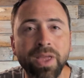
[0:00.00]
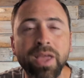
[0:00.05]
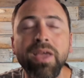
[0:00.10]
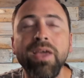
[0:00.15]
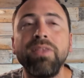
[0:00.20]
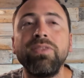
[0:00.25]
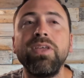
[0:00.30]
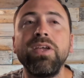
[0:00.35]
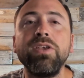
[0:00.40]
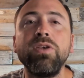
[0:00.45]

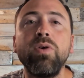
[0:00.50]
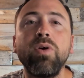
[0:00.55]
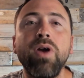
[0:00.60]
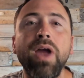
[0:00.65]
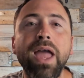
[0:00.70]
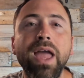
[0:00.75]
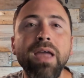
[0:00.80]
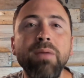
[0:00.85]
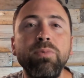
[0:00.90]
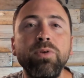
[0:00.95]
then you are
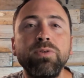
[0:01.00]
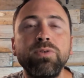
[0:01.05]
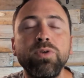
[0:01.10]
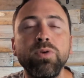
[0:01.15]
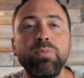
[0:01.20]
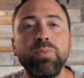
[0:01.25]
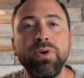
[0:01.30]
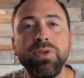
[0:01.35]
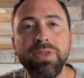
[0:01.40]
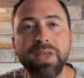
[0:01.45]
able to
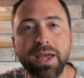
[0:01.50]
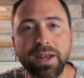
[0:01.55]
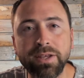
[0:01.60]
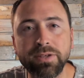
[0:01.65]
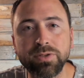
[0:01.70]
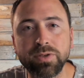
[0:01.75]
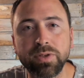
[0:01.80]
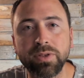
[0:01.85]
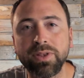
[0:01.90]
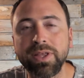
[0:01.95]
put that into
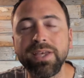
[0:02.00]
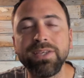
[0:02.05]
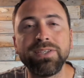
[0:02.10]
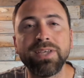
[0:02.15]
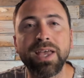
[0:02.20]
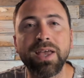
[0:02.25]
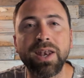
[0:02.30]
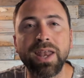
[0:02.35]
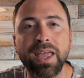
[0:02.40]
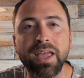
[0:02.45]
the lease,
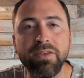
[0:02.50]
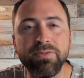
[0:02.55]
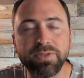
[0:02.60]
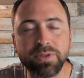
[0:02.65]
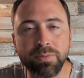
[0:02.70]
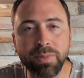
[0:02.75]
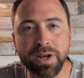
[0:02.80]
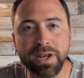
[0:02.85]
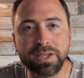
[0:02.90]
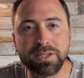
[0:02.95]
and if
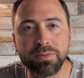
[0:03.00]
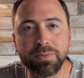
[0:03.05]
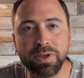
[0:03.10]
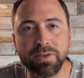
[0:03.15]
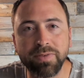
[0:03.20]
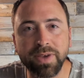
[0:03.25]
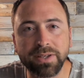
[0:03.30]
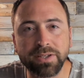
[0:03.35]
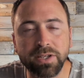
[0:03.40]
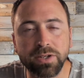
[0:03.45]
somebody needs to be
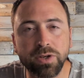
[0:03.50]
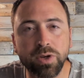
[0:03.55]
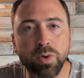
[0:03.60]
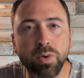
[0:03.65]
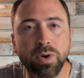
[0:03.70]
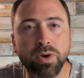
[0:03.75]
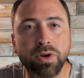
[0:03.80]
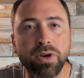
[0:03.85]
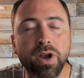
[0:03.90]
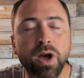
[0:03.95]
evicted, you are
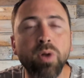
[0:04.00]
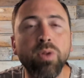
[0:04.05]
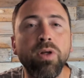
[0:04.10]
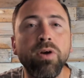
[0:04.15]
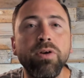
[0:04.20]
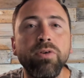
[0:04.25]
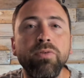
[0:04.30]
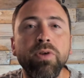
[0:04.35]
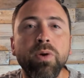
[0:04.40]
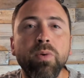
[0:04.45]
no longer
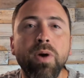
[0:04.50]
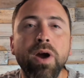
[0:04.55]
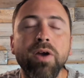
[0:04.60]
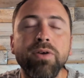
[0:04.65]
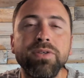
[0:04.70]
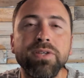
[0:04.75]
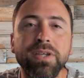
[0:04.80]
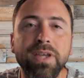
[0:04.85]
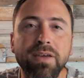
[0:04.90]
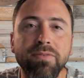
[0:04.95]
required to
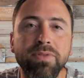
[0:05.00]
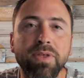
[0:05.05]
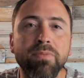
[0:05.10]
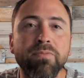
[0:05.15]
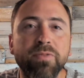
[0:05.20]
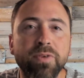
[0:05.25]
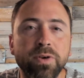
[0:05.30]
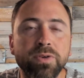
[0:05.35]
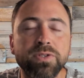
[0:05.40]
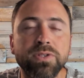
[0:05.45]
give them
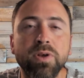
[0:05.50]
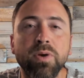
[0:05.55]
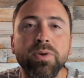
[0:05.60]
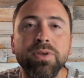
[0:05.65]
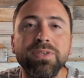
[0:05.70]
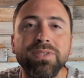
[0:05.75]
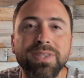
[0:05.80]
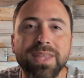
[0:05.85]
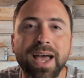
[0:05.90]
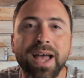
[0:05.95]
first notice.
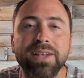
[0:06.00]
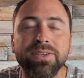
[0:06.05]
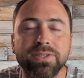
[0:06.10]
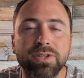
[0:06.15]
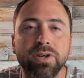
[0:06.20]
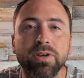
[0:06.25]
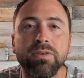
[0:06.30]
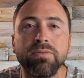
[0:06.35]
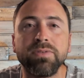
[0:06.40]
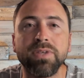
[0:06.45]
That
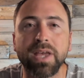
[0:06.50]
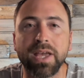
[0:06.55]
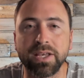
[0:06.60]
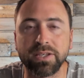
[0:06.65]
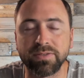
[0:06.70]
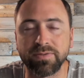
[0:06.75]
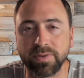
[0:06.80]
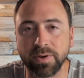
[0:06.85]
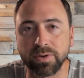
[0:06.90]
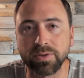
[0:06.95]
serves as
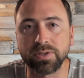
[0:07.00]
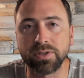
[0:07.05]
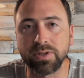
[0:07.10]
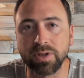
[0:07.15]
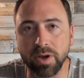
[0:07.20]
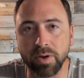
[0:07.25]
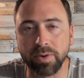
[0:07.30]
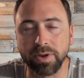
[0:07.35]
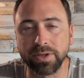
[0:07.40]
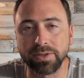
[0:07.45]
first
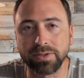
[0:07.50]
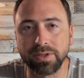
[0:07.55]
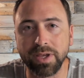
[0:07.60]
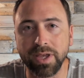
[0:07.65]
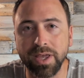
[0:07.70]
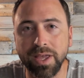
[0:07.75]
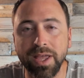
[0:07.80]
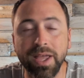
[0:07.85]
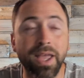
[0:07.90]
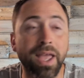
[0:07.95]
notice.
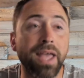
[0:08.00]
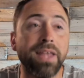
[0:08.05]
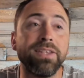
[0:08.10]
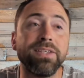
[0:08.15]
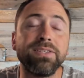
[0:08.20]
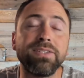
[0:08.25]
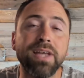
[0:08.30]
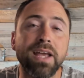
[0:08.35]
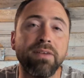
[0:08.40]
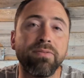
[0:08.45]
In the
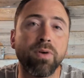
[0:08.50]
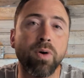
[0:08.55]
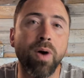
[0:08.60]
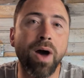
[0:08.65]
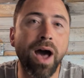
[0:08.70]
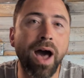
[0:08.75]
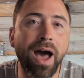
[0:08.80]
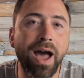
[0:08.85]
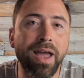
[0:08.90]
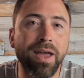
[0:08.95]
state of
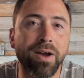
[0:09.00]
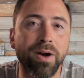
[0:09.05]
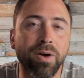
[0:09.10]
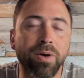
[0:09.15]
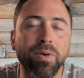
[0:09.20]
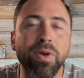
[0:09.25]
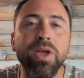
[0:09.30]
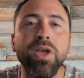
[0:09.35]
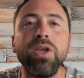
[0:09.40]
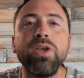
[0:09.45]
Ohio,
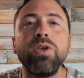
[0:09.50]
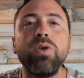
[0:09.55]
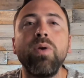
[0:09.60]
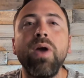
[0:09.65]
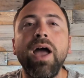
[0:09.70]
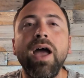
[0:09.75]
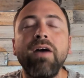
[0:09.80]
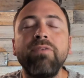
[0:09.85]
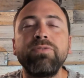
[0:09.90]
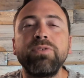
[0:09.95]
you
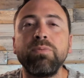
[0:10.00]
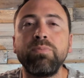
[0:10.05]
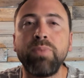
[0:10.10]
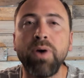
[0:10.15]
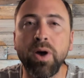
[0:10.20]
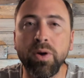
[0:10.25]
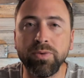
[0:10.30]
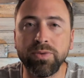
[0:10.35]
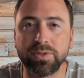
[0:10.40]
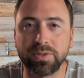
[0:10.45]
have to
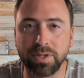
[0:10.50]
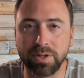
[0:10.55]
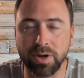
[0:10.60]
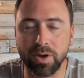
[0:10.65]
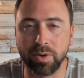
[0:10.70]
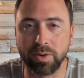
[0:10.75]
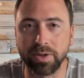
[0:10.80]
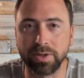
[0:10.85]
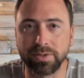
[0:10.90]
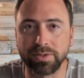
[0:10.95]
post the
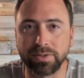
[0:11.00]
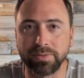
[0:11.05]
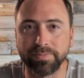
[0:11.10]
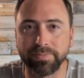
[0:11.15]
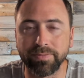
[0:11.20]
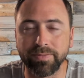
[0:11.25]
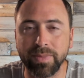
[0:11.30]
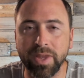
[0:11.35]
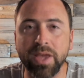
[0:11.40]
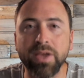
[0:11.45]
notice.
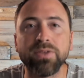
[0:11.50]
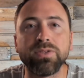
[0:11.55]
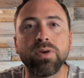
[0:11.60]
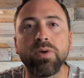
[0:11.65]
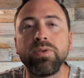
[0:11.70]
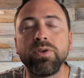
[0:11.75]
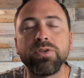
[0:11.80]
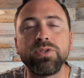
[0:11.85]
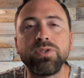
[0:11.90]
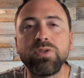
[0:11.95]
So
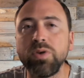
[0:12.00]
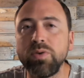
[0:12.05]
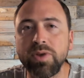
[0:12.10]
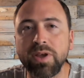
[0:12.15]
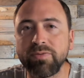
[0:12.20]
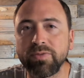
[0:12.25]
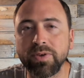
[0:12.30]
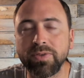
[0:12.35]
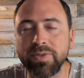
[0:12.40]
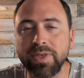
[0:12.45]
there's two
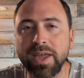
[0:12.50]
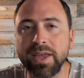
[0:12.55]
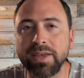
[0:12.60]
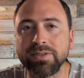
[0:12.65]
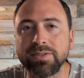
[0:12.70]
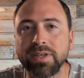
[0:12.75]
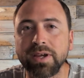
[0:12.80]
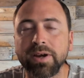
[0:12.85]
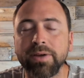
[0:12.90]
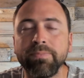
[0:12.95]
different things
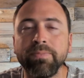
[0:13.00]
there.